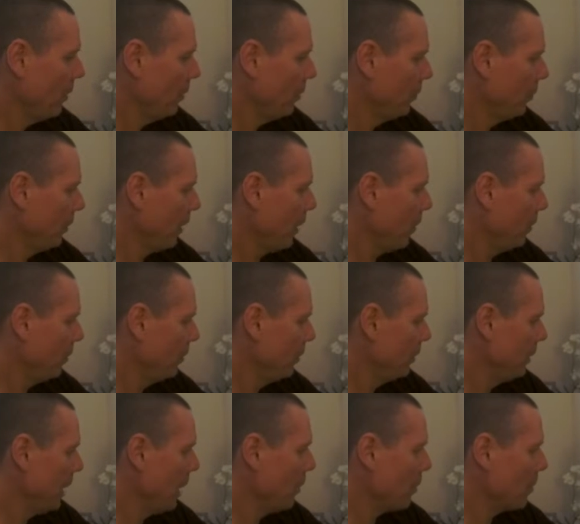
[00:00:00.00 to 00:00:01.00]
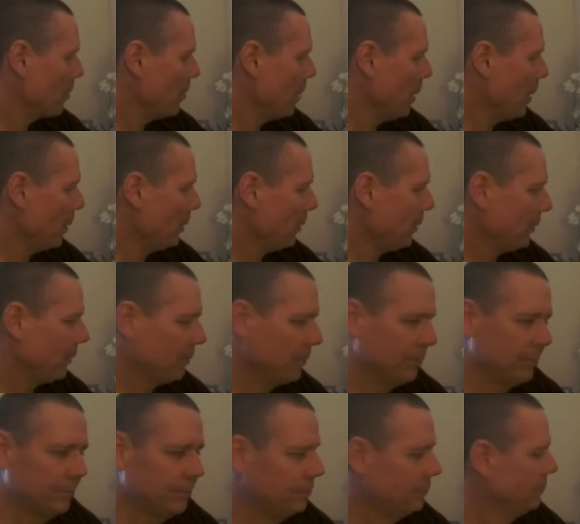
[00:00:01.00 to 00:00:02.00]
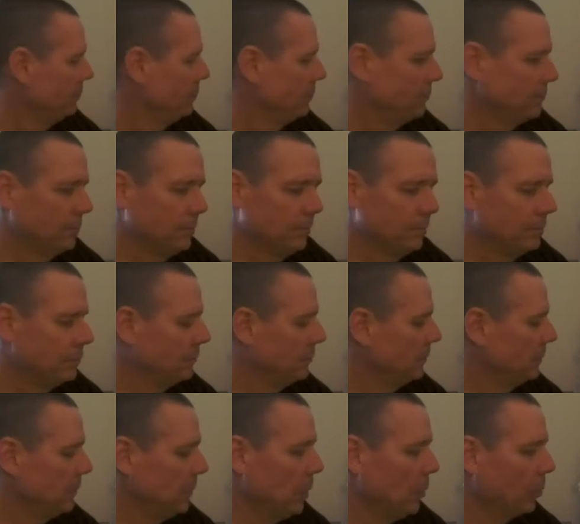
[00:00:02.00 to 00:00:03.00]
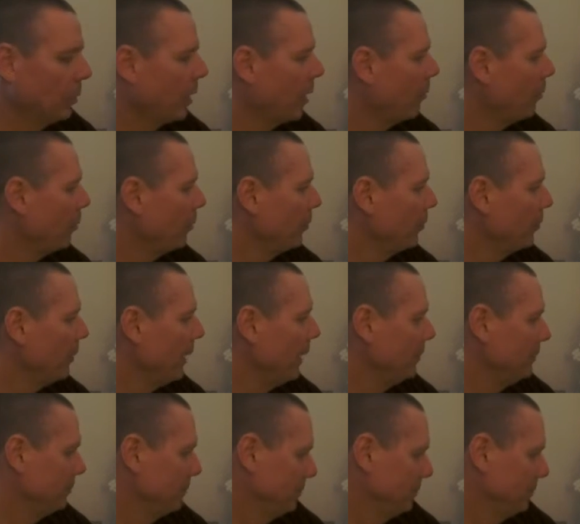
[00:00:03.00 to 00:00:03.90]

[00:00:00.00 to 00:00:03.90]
So no remotes, no problem for me.